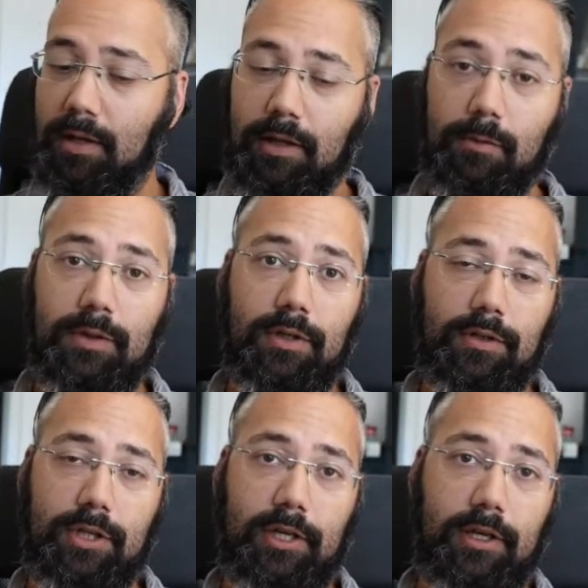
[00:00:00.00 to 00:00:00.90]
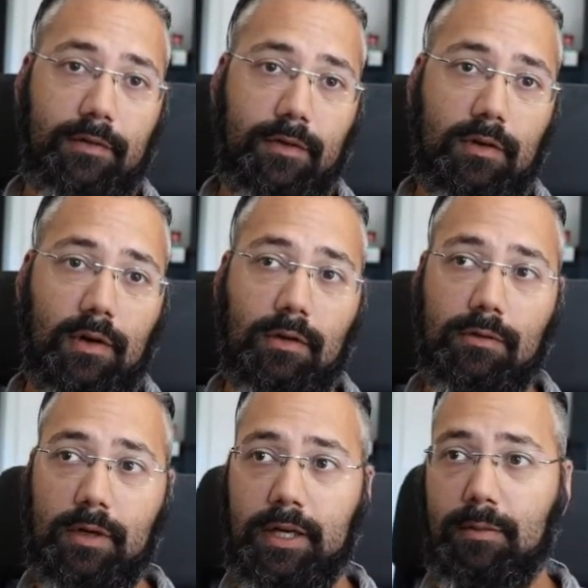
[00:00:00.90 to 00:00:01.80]
they will not check if you know how to
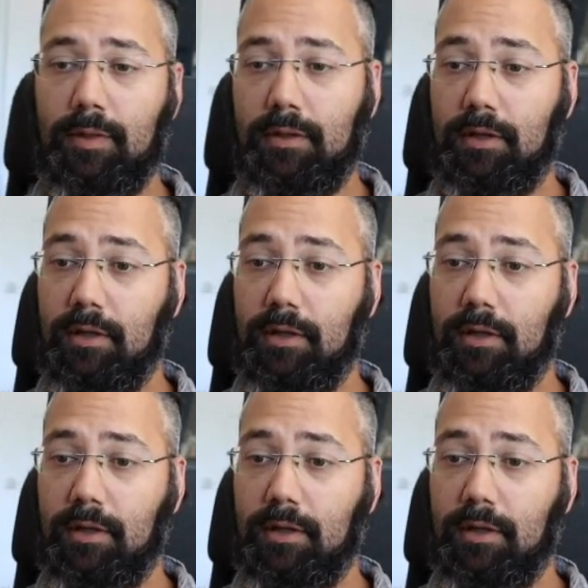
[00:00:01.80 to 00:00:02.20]
lead, but